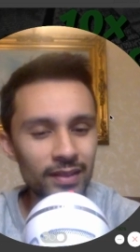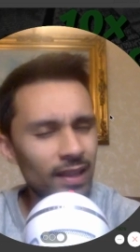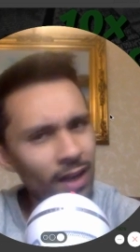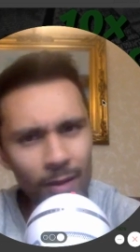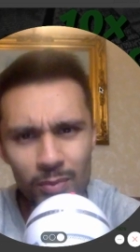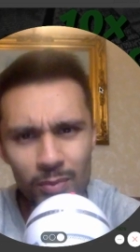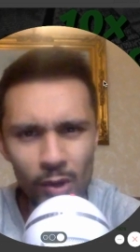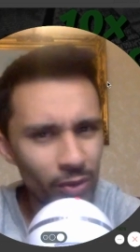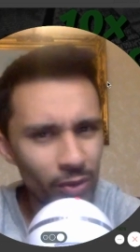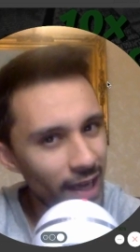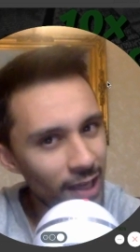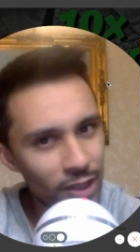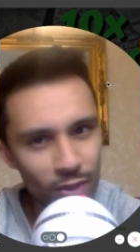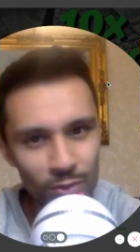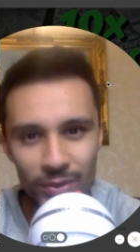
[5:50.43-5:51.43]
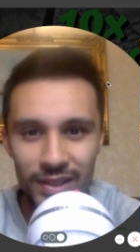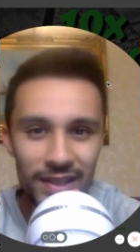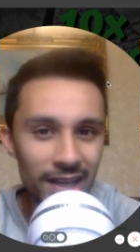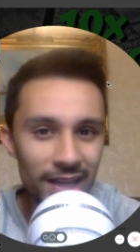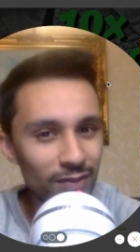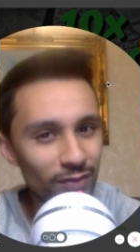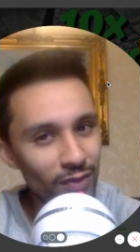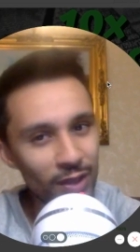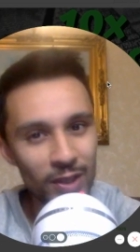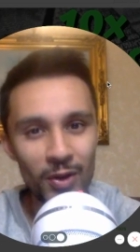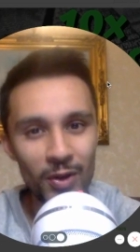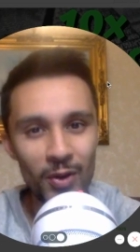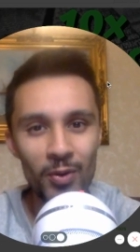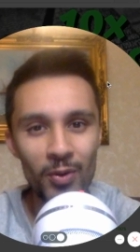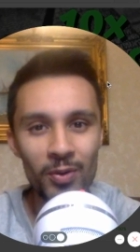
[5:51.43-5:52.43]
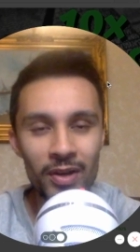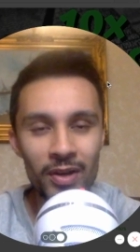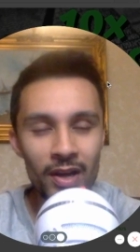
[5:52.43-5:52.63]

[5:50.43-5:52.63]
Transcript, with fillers: And I'm going to catch you in the next video.